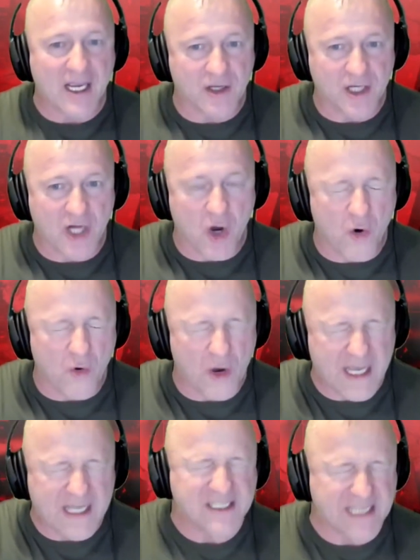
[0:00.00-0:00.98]
you know,
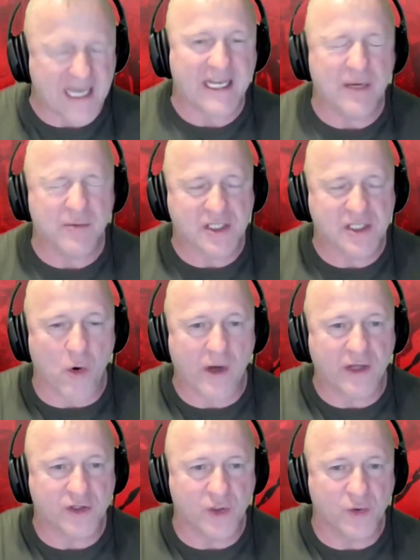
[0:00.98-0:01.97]
he said he was
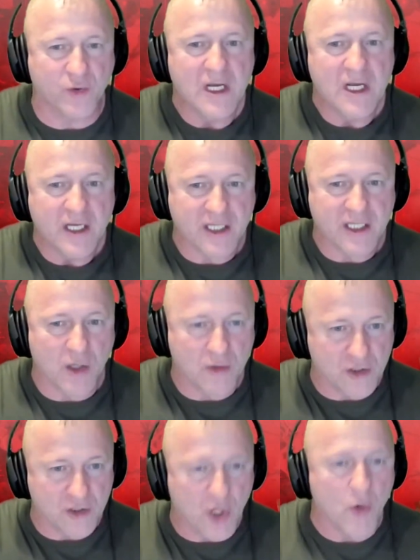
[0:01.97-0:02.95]
going to, you
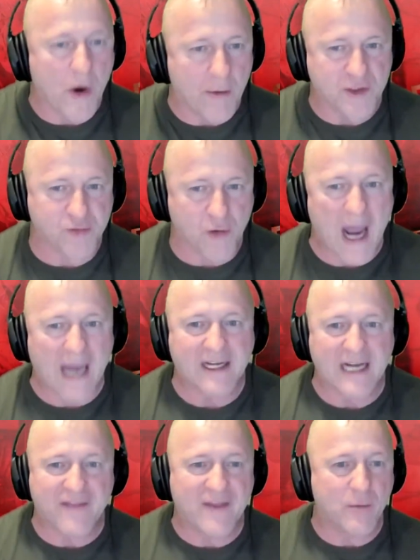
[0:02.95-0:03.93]
know, do what was
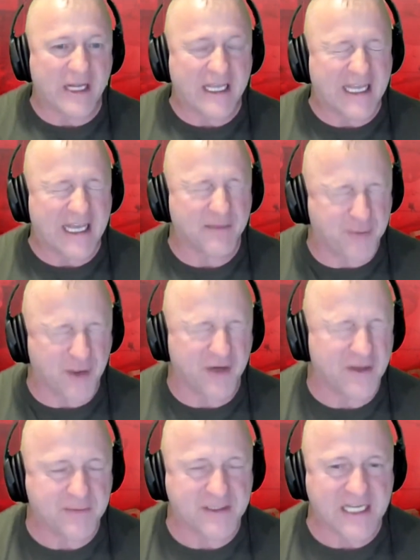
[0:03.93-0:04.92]
right. And then when he get
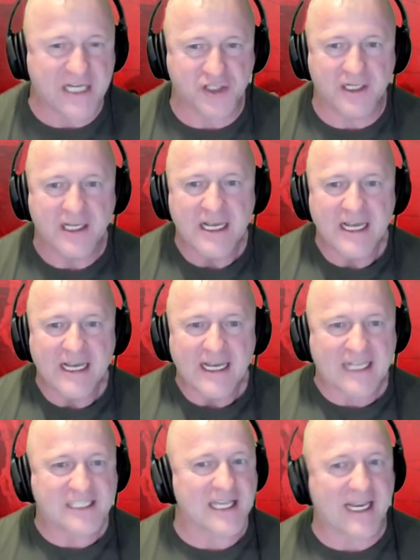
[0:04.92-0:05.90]
put in the position,
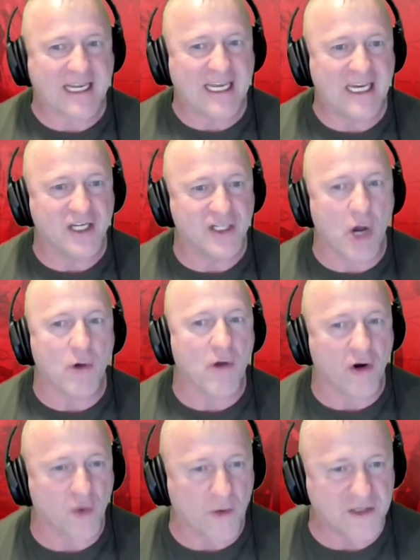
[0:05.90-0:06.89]
it's like he no
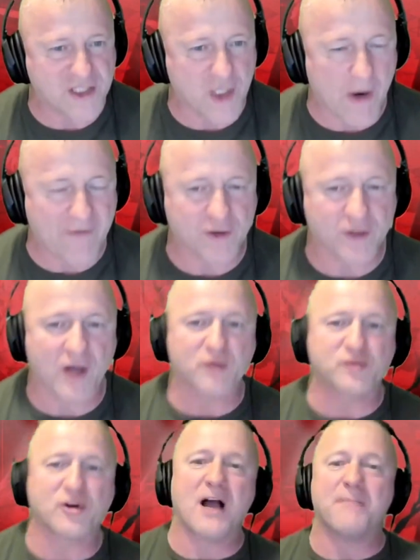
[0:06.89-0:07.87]
longer wants to go after
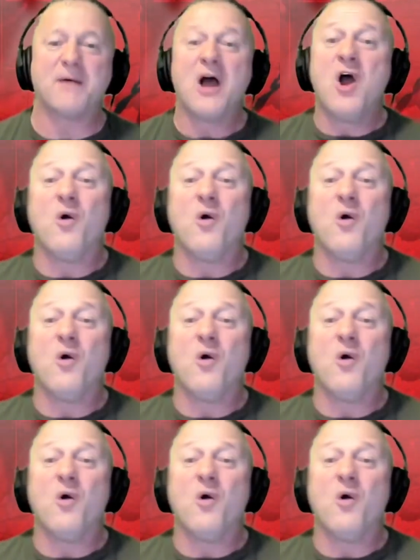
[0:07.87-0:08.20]
Donald Trump.